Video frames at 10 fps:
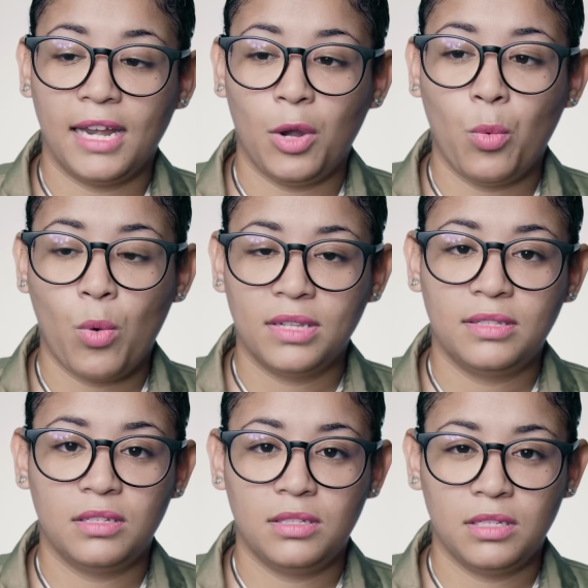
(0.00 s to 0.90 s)
I didn't want
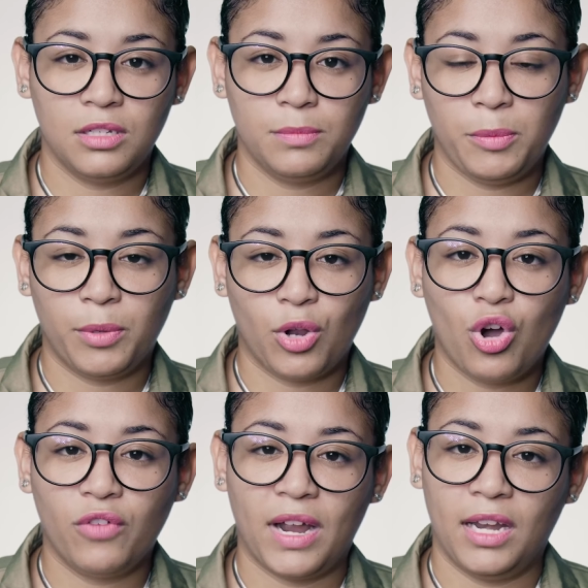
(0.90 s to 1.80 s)
to turn people
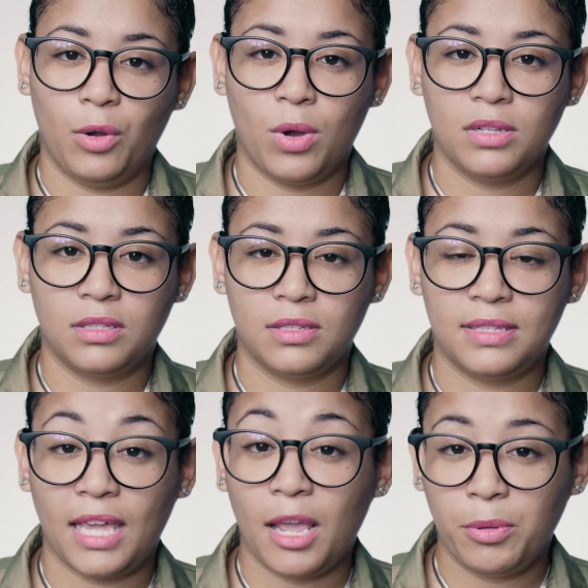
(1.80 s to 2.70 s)
off. I didn't want to
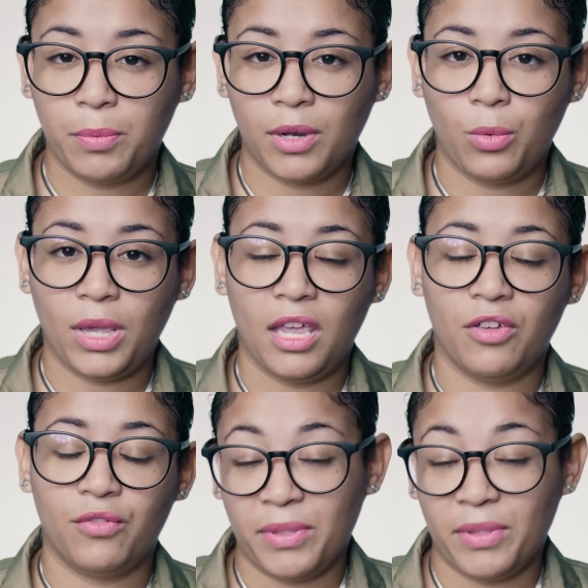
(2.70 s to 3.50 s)
scare people away.